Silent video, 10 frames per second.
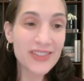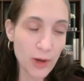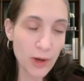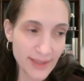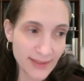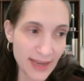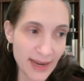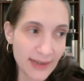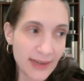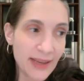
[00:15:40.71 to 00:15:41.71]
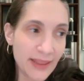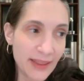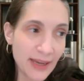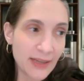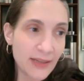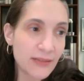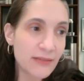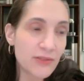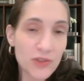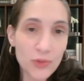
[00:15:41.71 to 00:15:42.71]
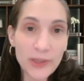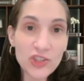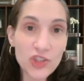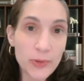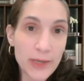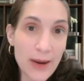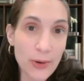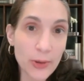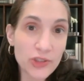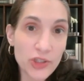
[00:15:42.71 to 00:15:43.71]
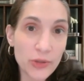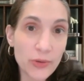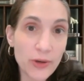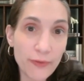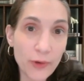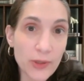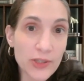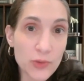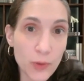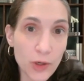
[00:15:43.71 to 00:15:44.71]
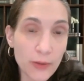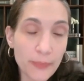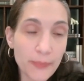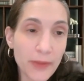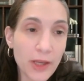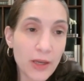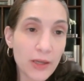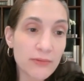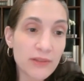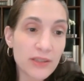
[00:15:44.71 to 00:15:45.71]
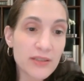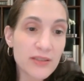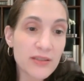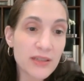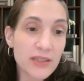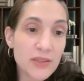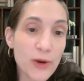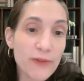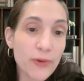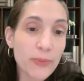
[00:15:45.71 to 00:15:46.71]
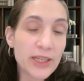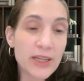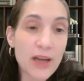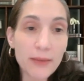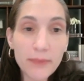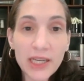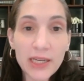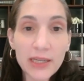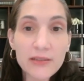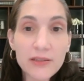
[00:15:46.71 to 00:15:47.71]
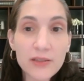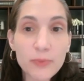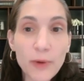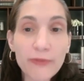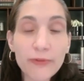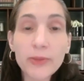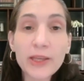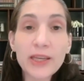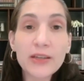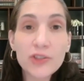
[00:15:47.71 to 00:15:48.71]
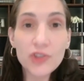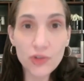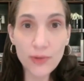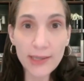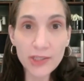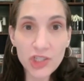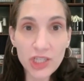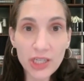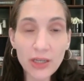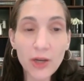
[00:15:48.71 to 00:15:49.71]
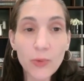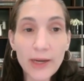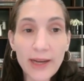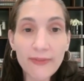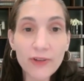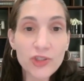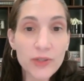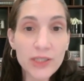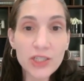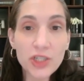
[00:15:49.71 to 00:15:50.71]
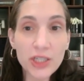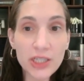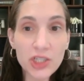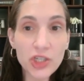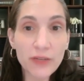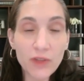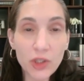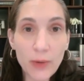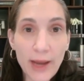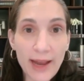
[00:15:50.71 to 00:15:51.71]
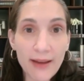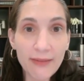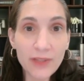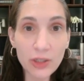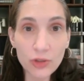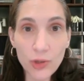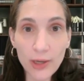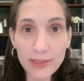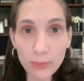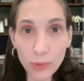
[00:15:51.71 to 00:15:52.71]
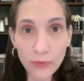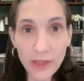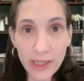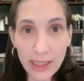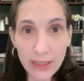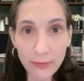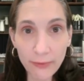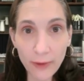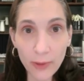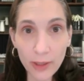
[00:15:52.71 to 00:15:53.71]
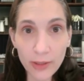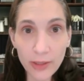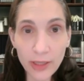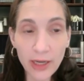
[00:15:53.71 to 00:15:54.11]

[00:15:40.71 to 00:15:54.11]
Process that, then switch to an hour or two of focused work. This is preferably not meetings. This is preferably strategy. Whatever strategic initiative you have that you're trying to move the needle forward